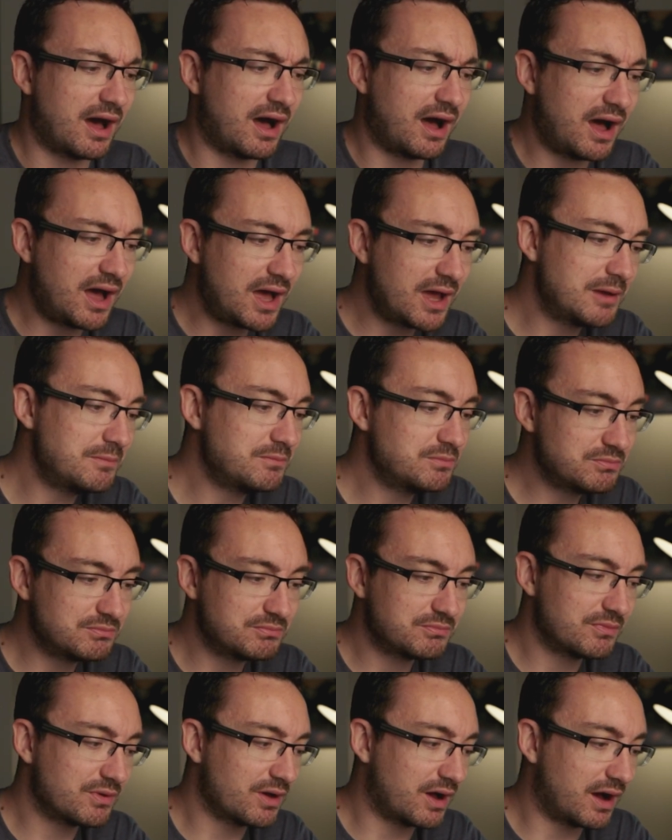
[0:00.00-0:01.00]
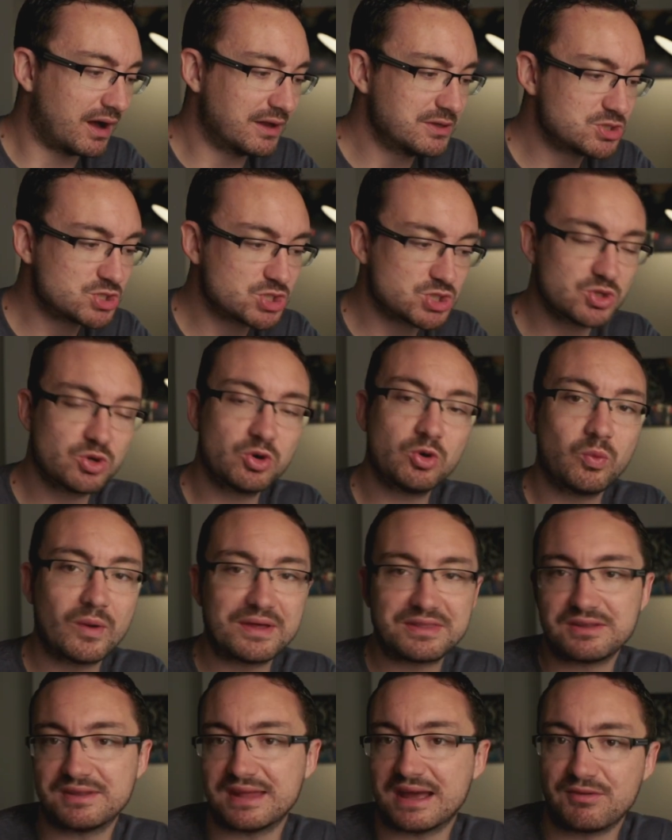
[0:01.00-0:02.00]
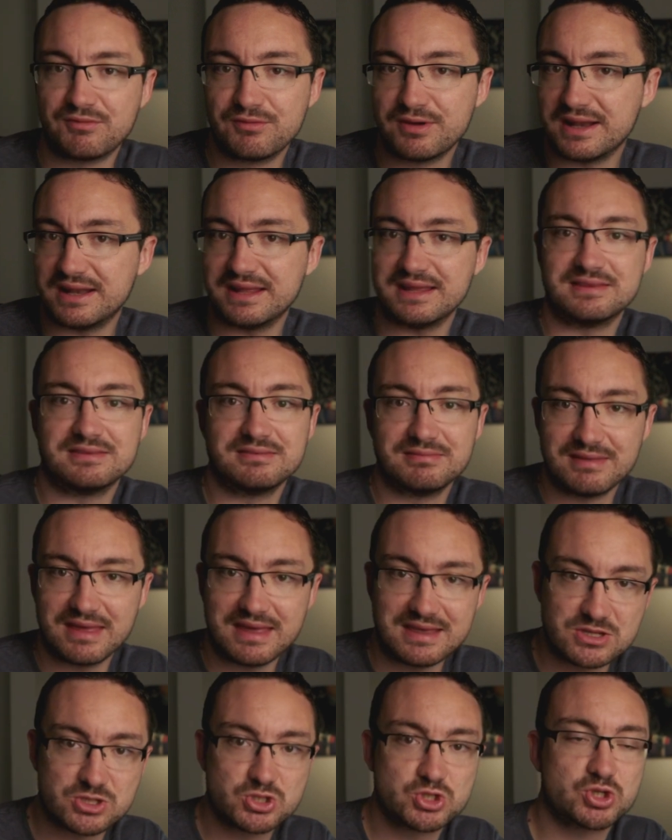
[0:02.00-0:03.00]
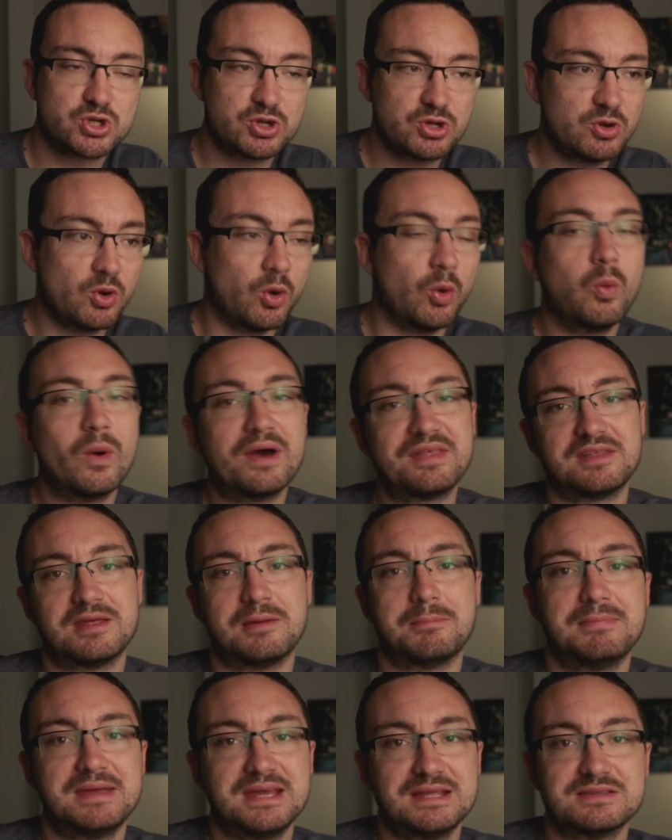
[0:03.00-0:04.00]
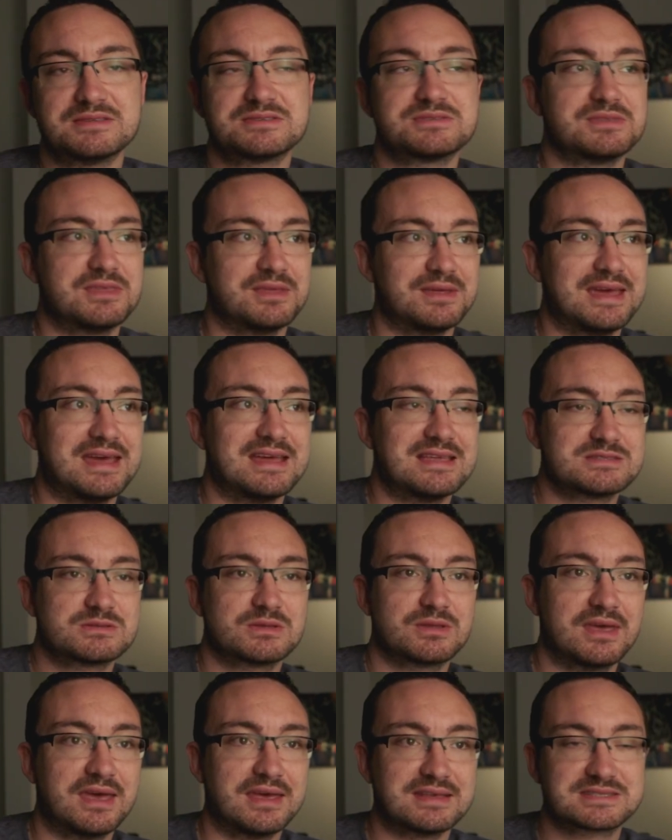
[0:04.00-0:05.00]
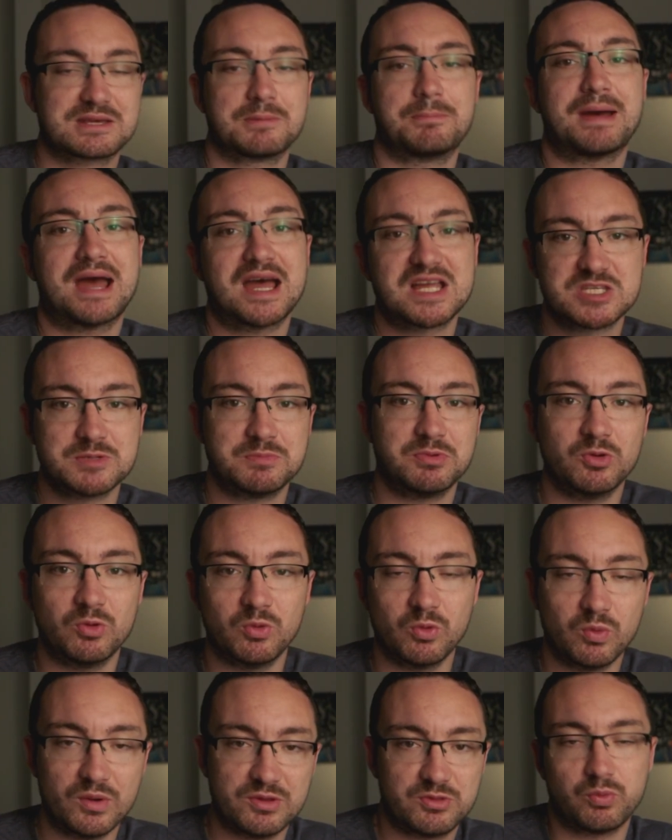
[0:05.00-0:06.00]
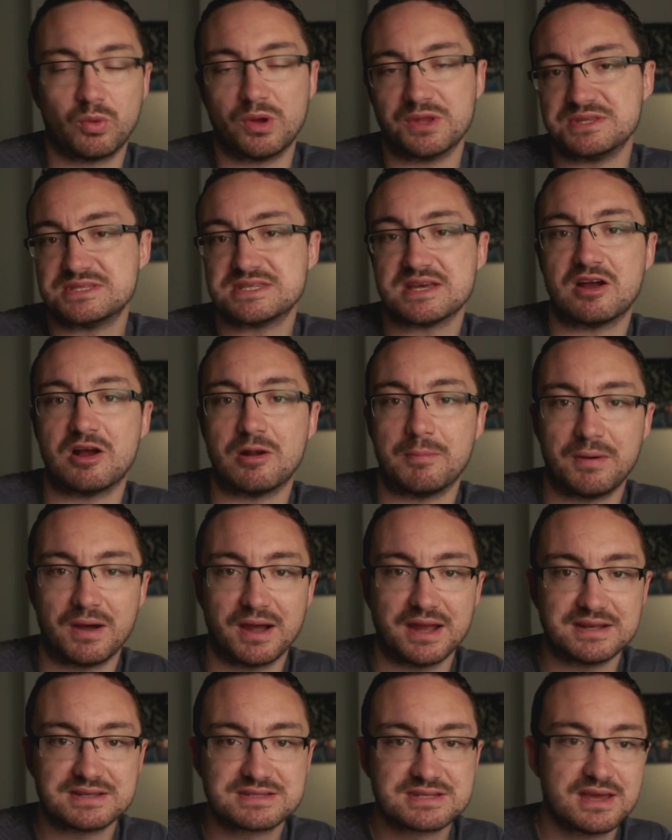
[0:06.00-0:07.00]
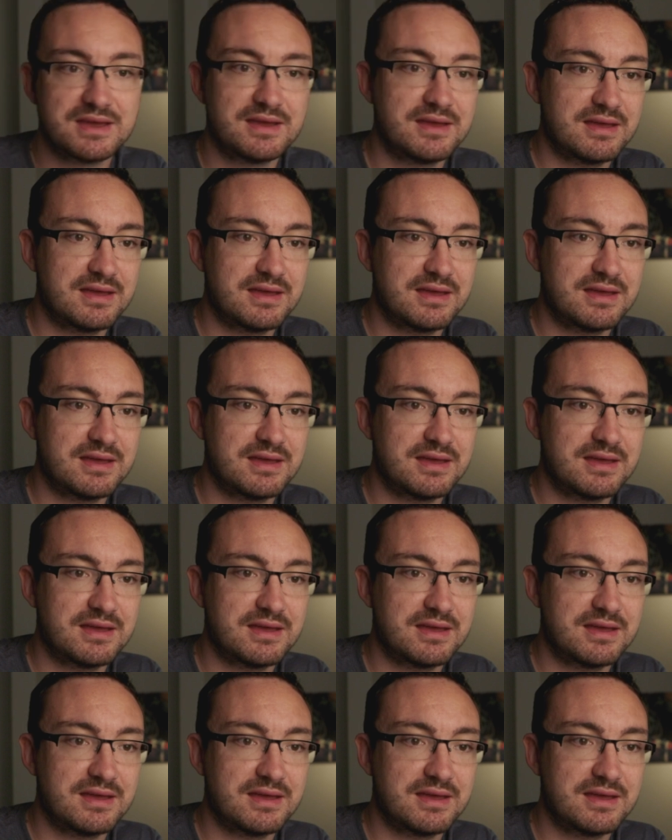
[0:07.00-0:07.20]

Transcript: I'm unsure whether that really is true, or whether it means that it's compatible with 1 terabyte